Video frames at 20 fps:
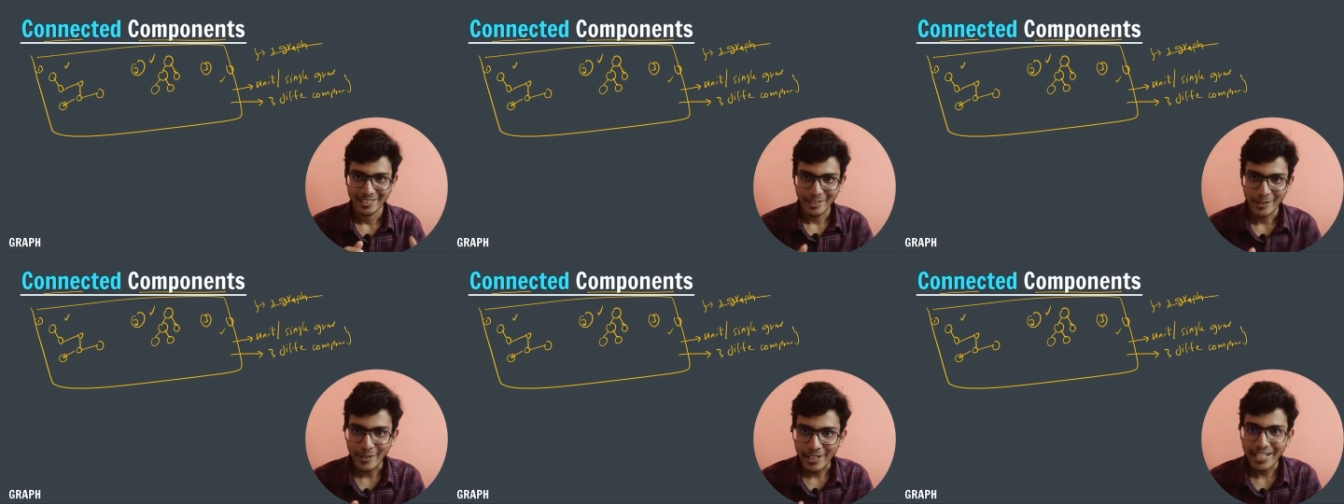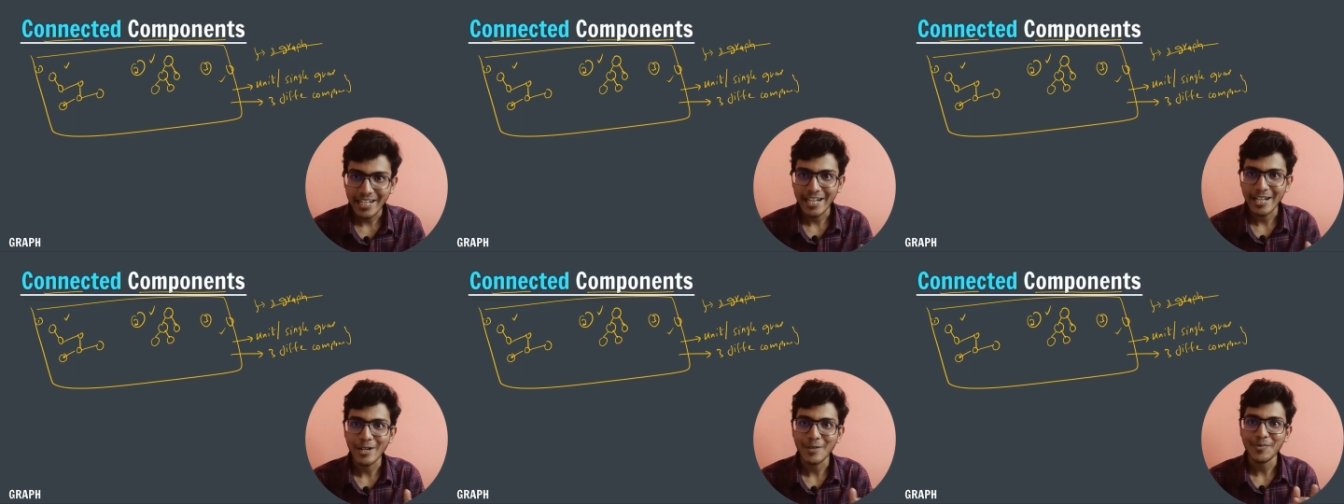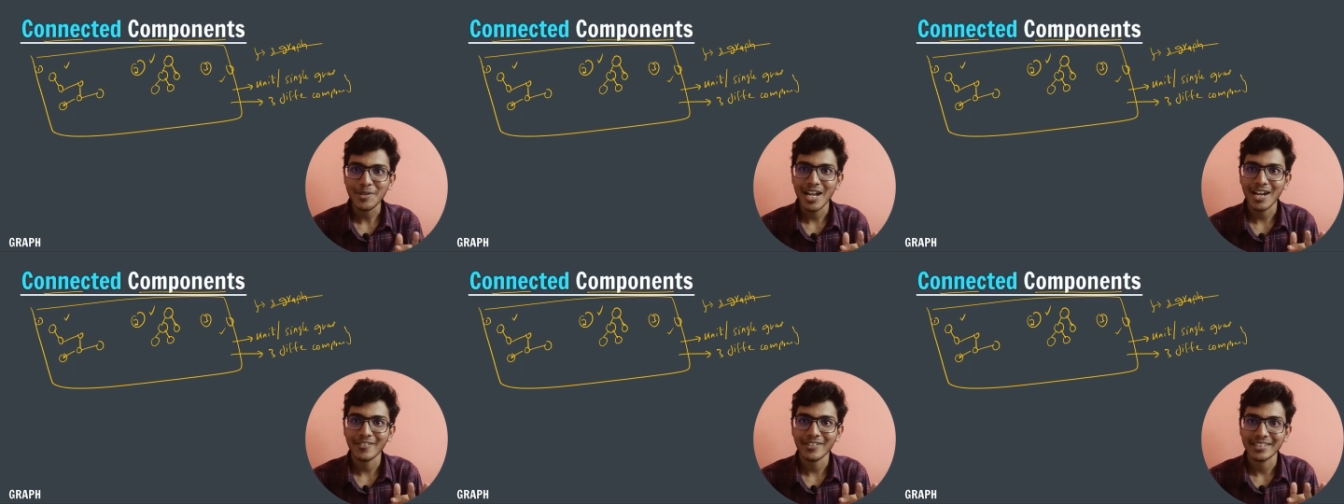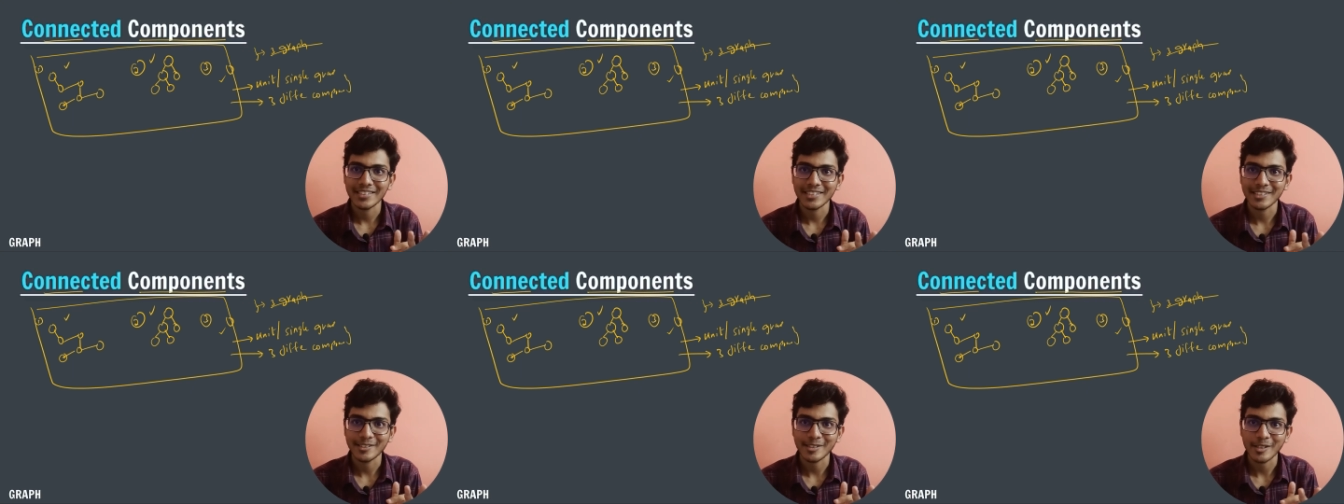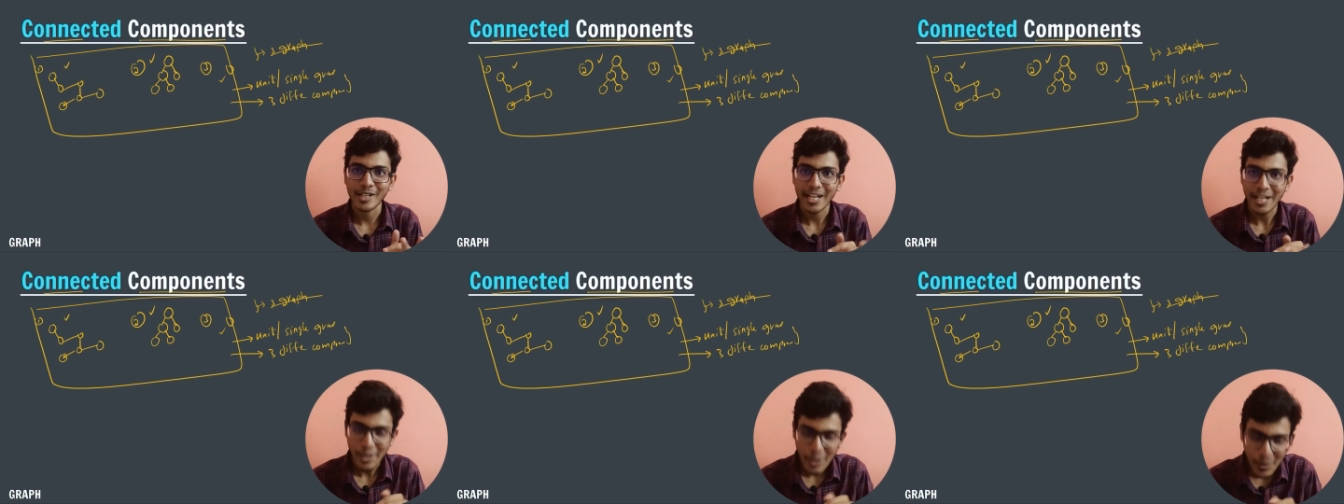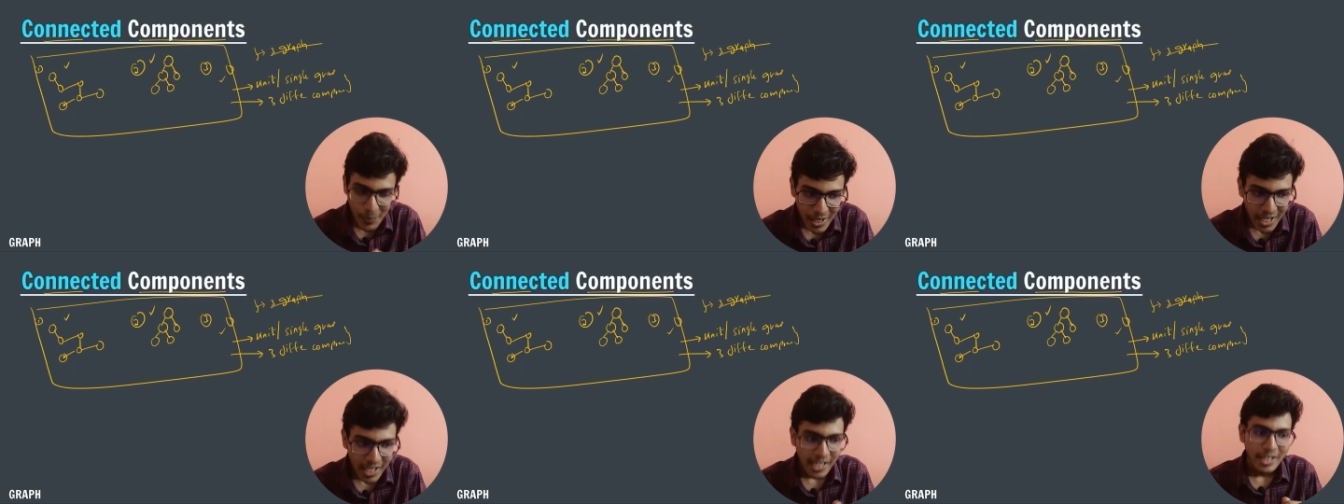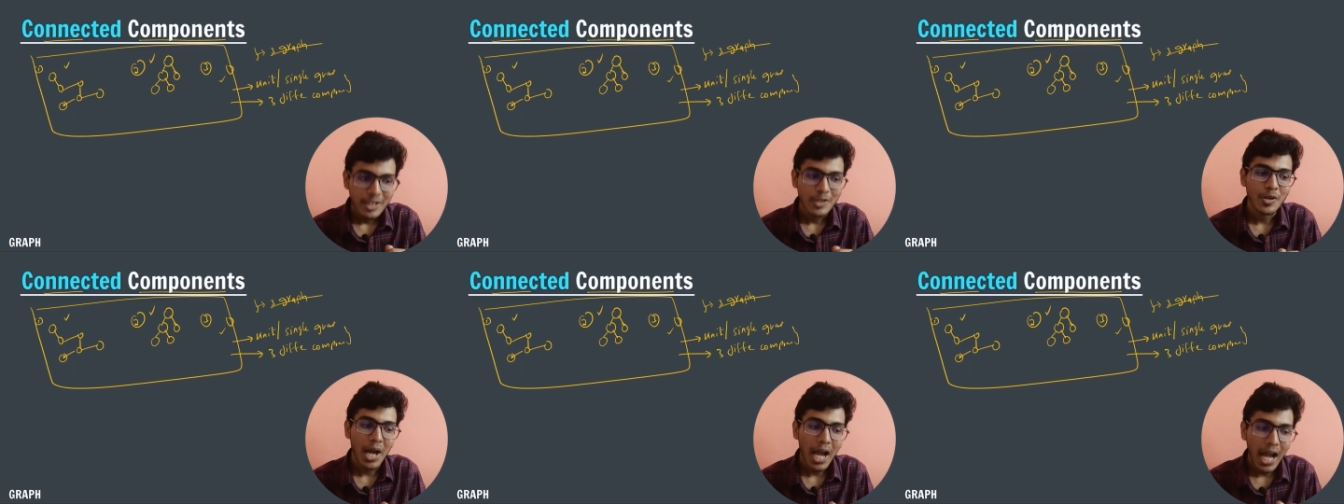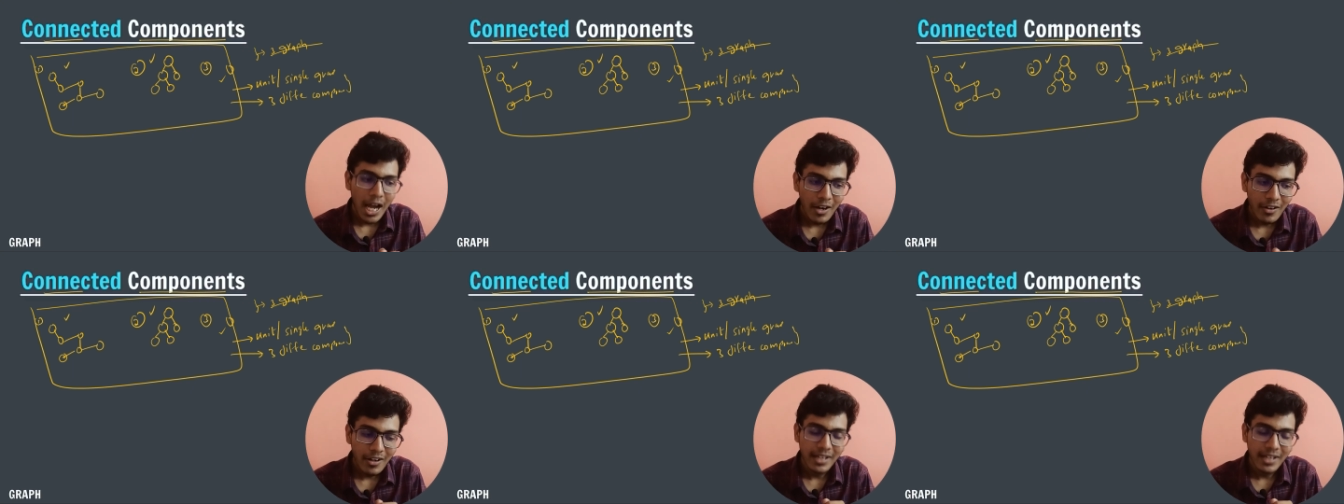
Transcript: Okay, I hope you have understood. I hope you have